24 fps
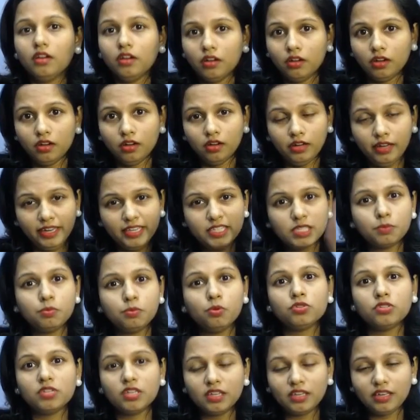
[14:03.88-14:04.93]
uh,
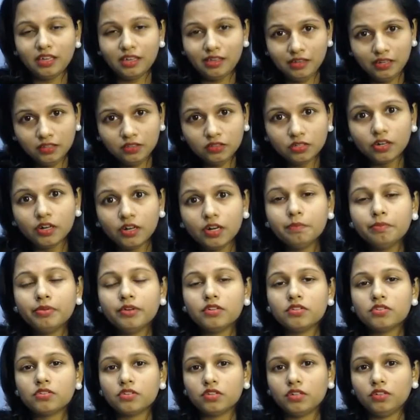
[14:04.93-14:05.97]
exposing any third
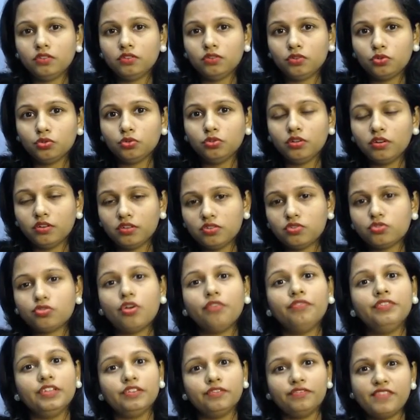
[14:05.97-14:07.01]
person to the risk
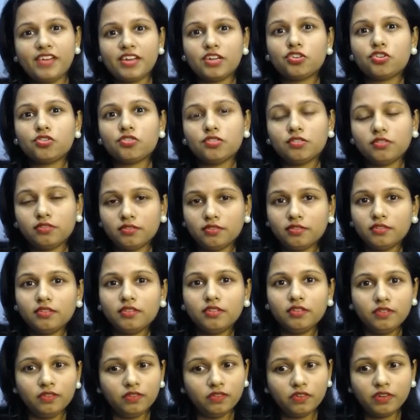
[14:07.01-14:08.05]
of infection,
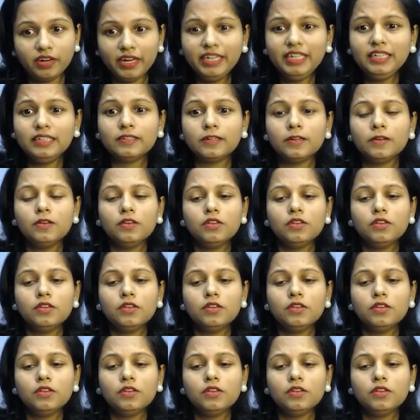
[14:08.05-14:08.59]
right?